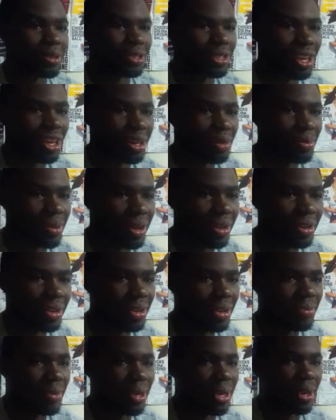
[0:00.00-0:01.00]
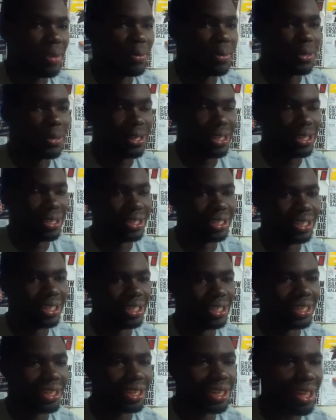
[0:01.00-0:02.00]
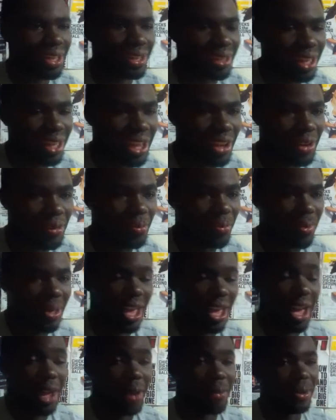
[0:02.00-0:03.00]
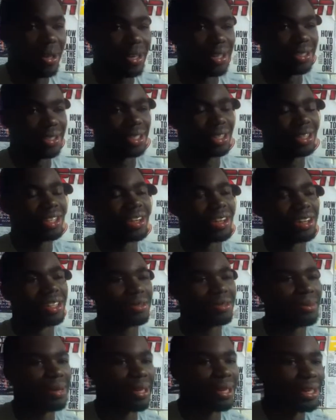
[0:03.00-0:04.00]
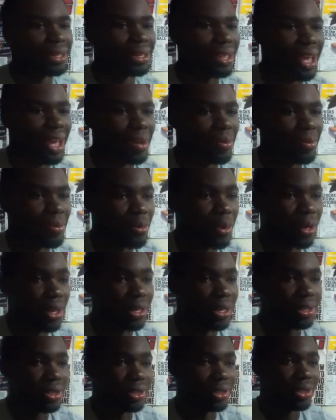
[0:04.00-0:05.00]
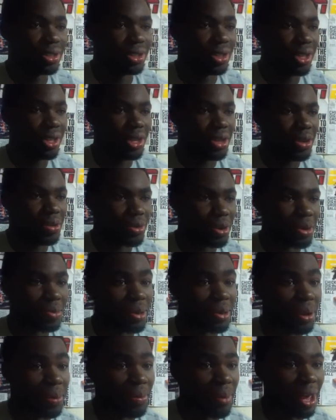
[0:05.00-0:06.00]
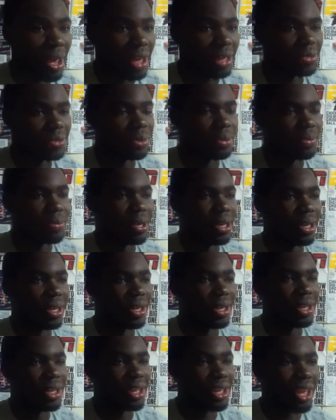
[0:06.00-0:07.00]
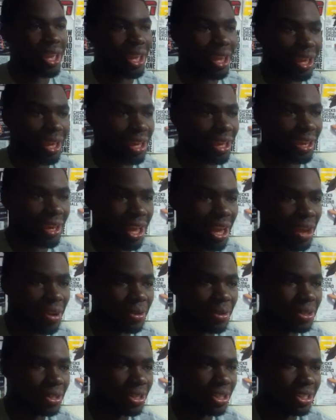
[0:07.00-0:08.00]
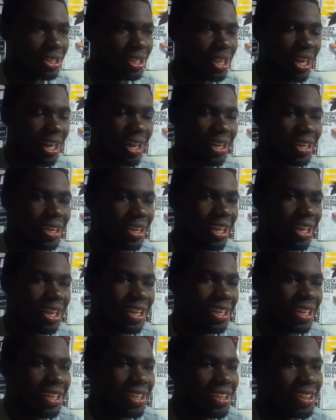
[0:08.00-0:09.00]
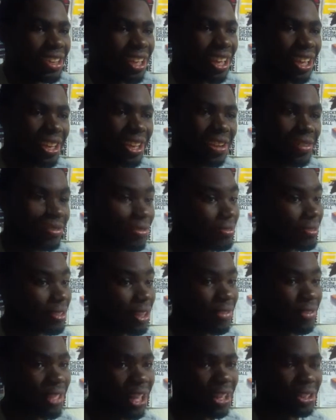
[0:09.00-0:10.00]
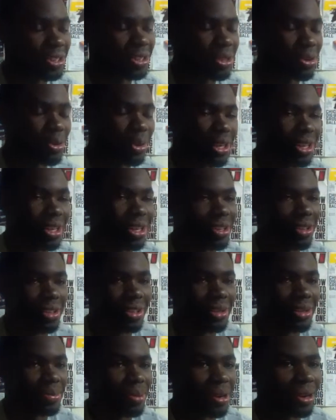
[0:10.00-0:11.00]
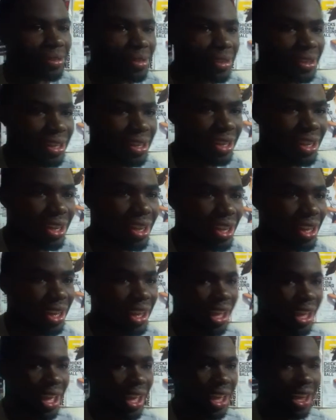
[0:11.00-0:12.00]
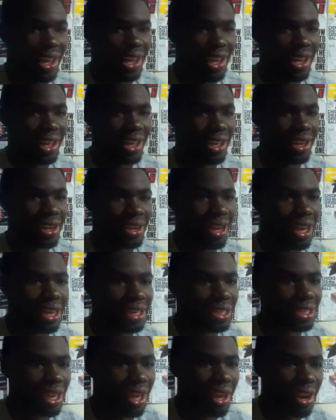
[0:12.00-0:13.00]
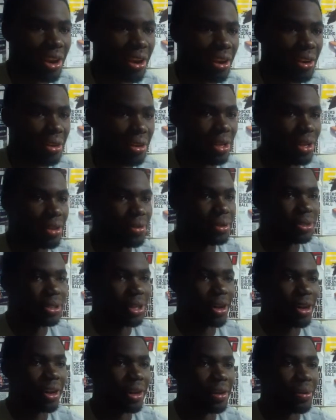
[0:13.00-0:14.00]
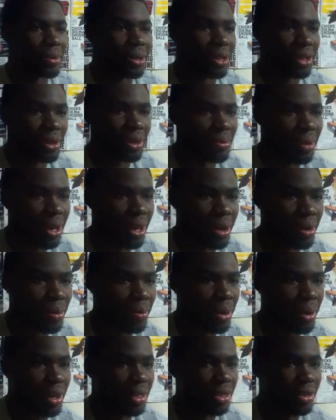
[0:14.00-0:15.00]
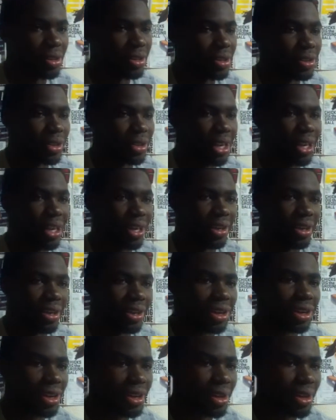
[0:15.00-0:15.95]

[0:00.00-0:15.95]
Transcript: talked about him potentially helping me out because he thought his blood type would be a match with me, and I was just kind of like, okay, if that's what you want to do, then perfect. And next thing I know, he was calling me about a month or two later,